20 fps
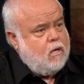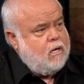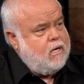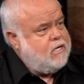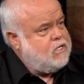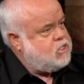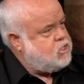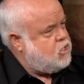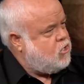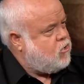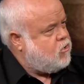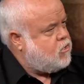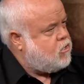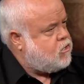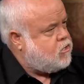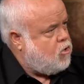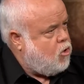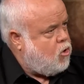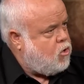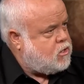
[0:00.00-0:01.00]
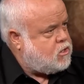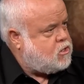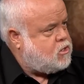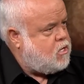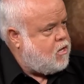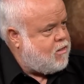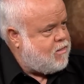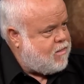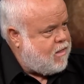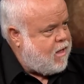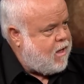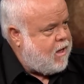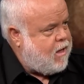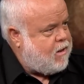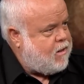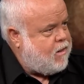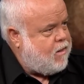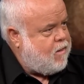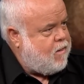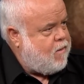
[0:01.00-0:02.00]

Is there thoughts that